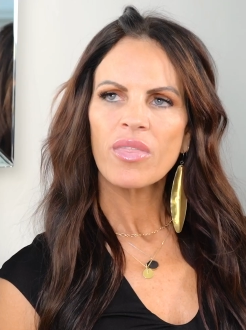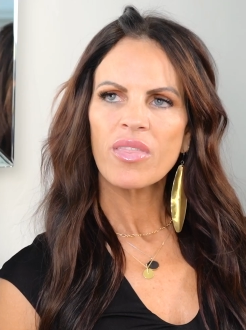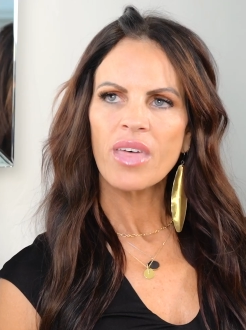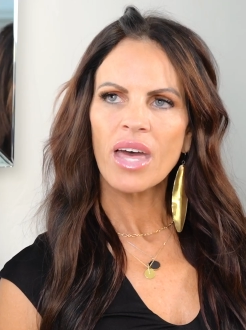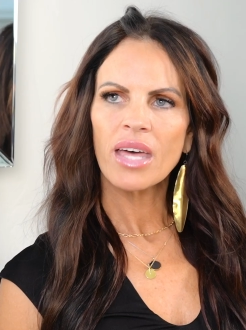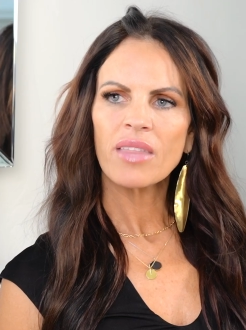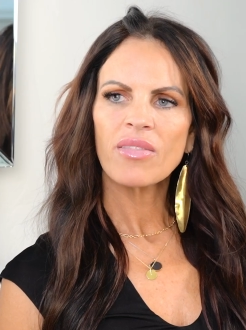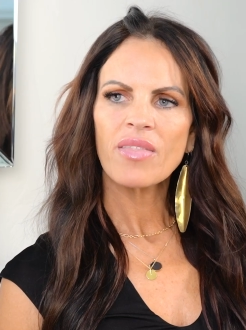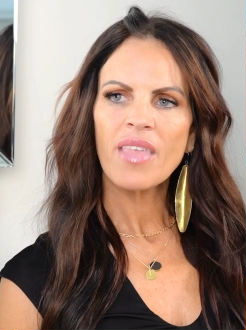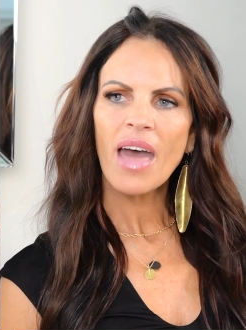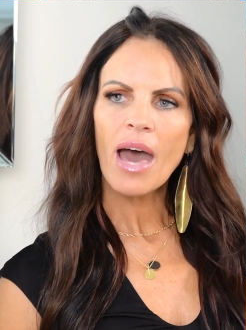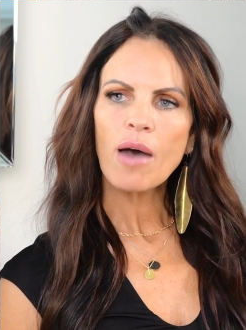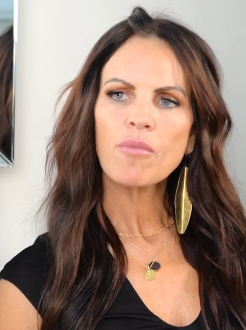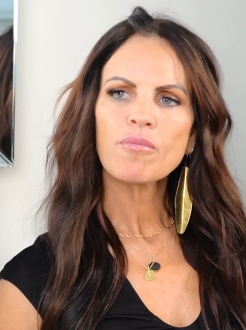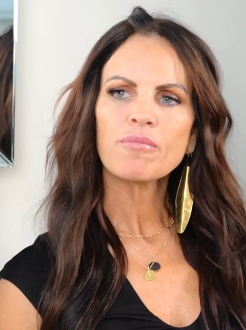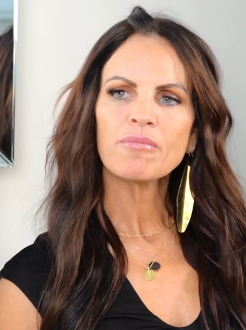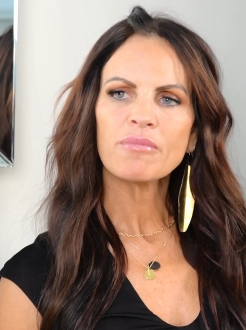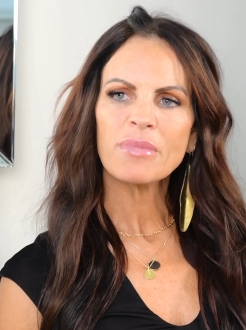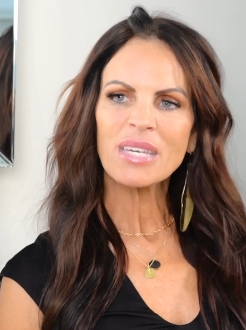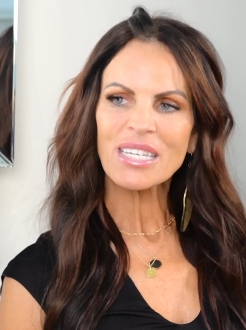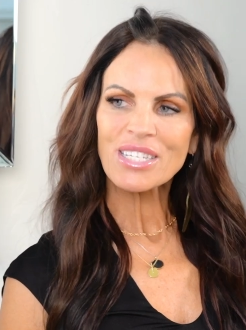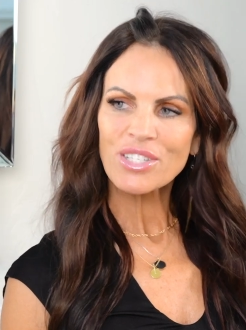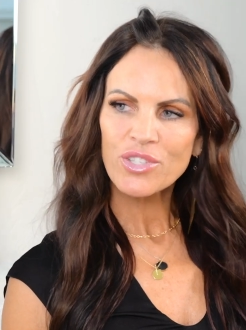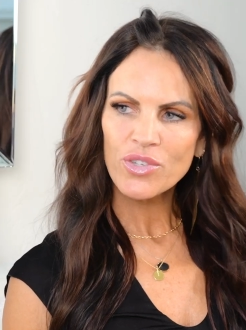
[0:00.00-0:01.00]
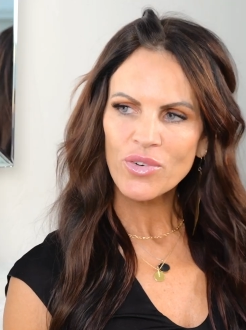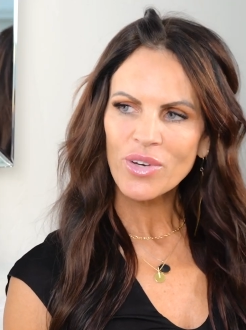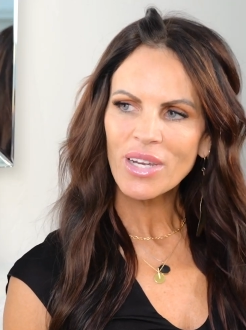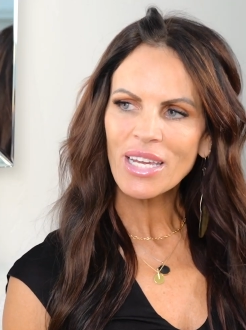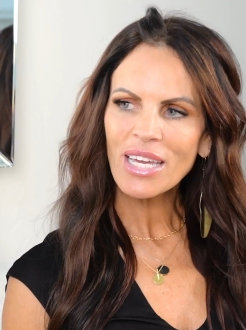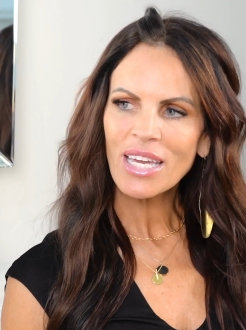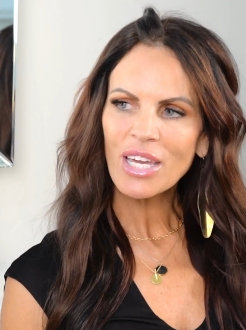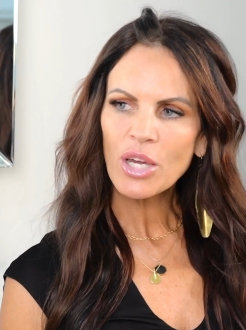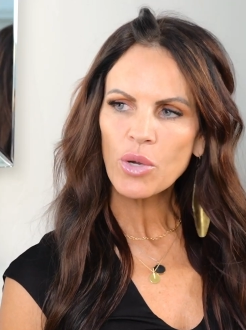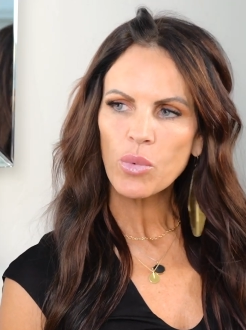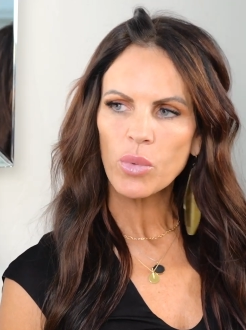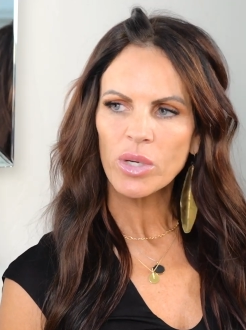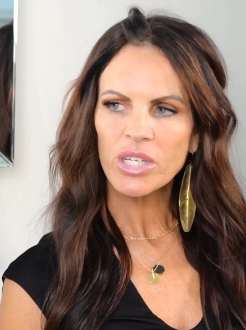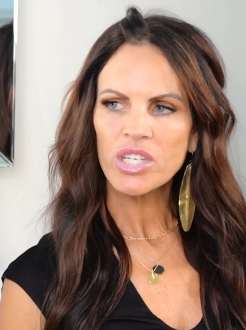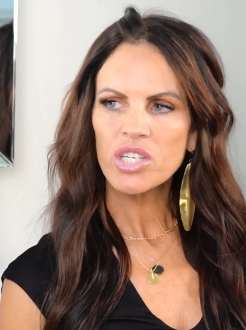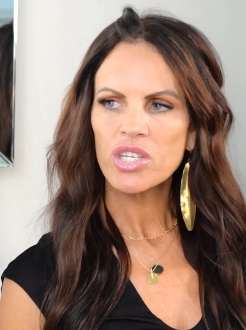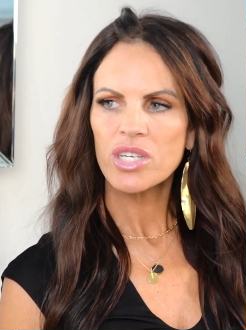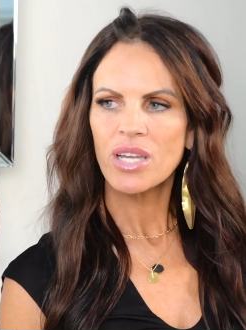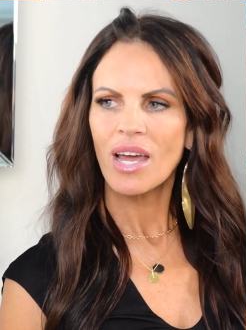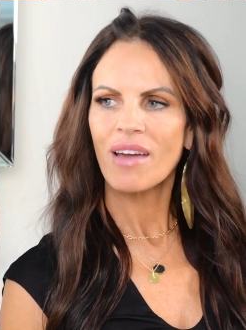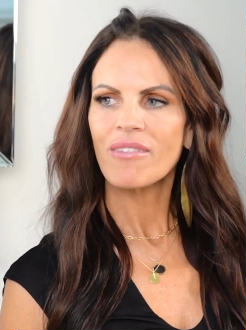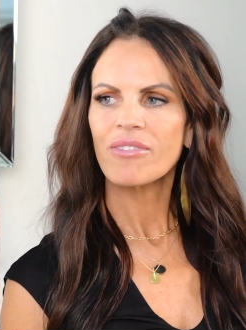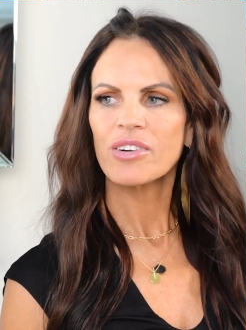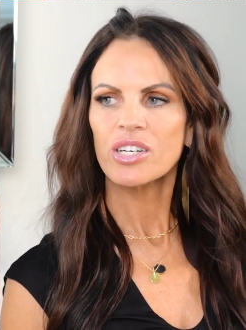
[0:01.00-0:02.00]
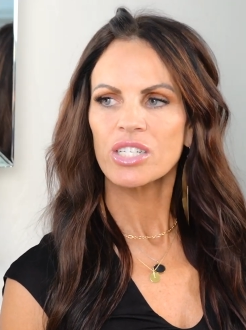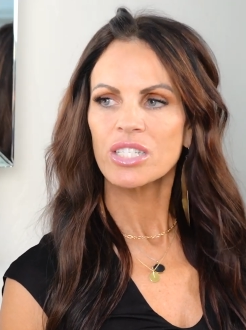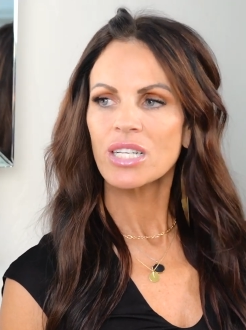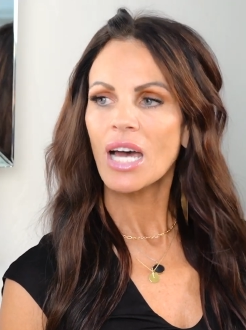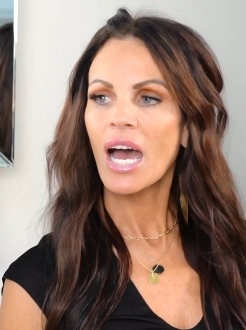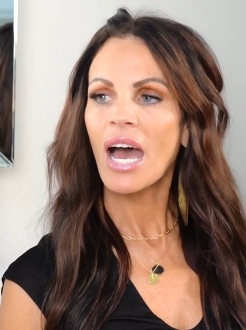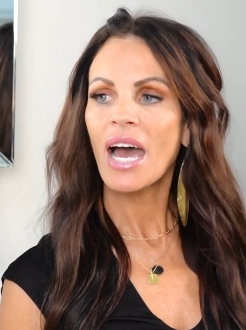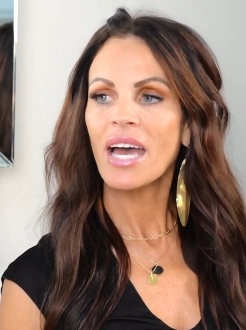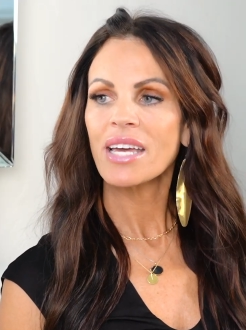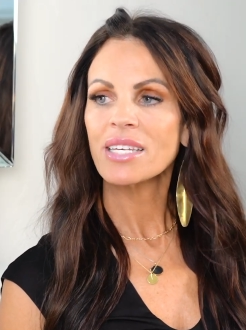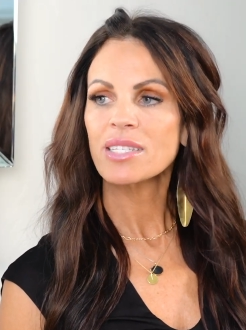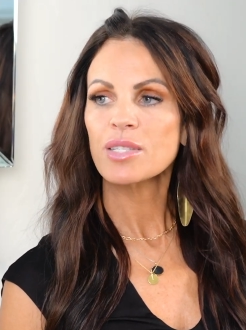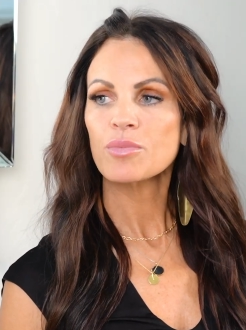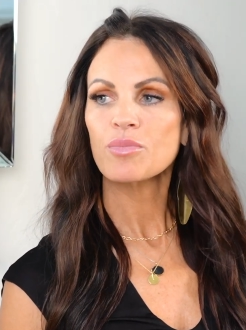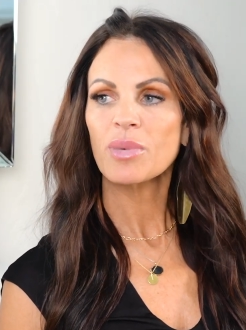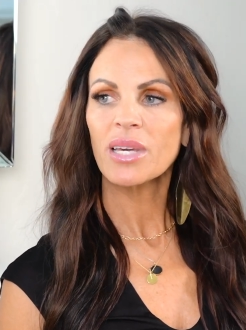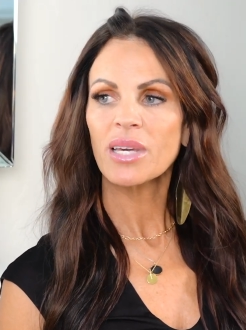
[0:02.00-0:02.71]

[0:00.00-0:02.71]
than that misery which never dies